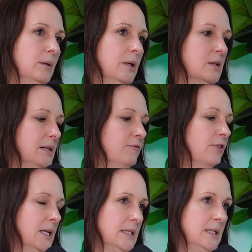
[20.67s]
because
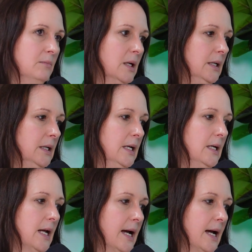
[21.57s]
investing money in